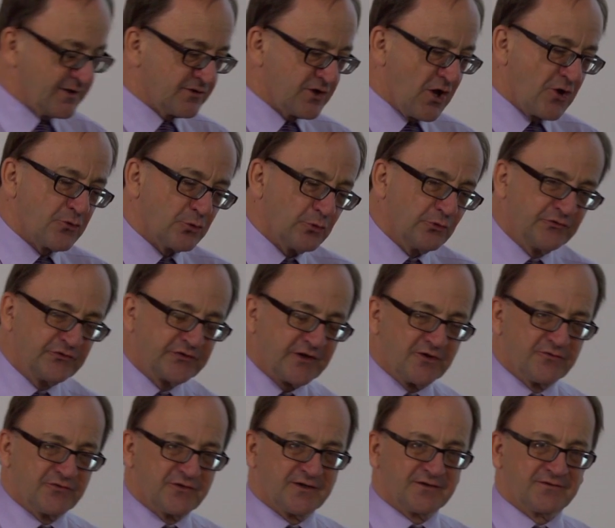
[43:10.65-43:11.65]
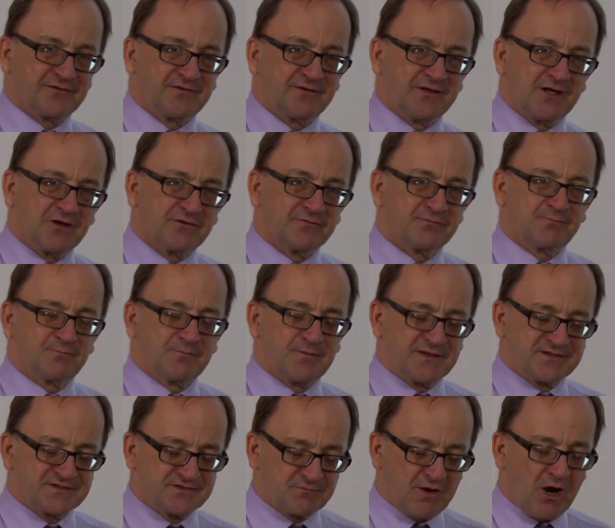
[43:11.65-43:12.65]
Note also that, you know,
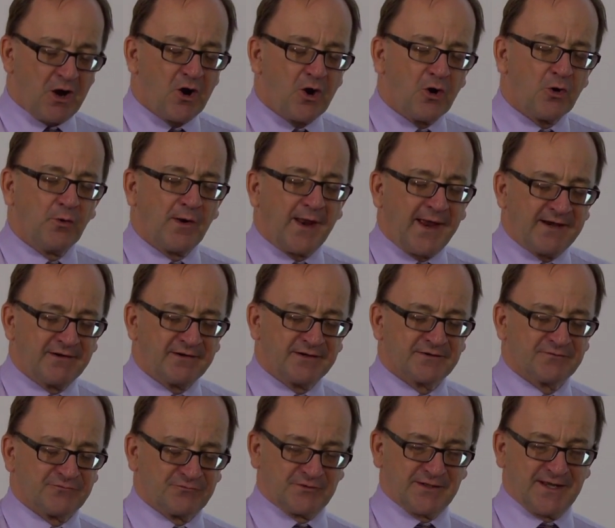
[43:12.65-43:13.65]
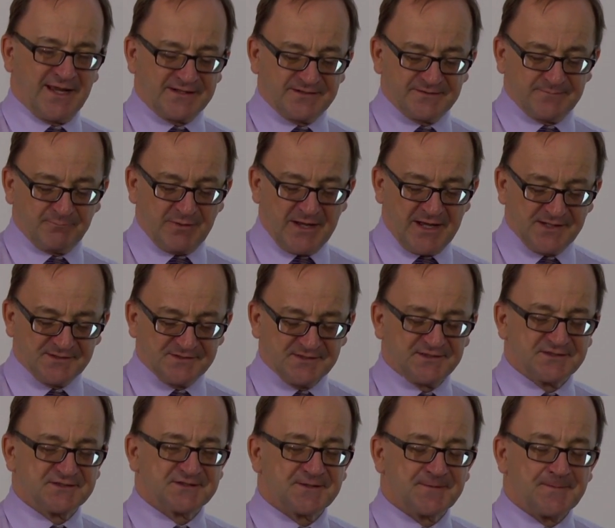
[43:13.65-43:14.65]
this whole area of related
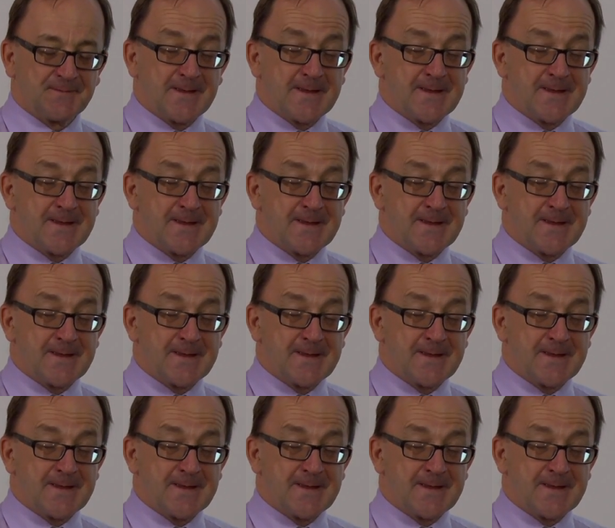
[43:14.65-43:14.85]
parties